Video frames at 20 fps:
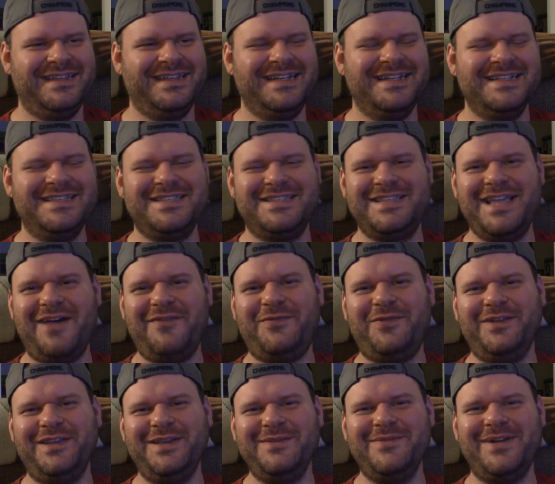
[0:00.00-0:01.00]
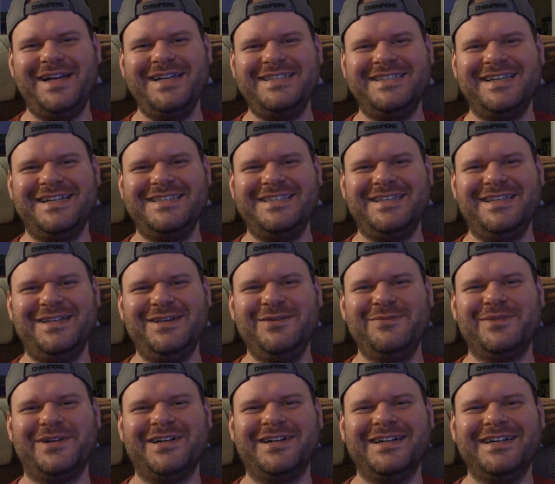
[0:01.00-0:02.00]
It's definitely my sense of
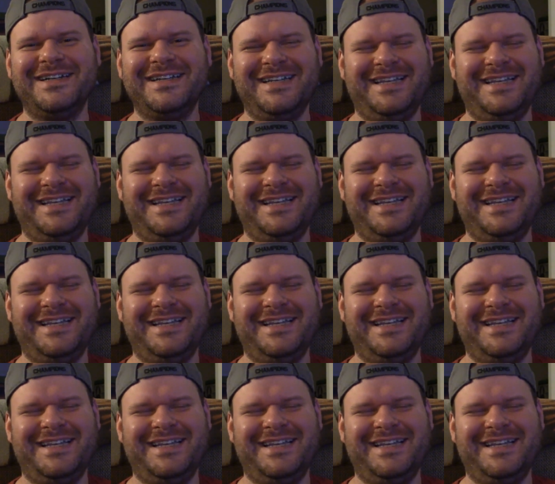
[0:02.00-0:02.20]
humor.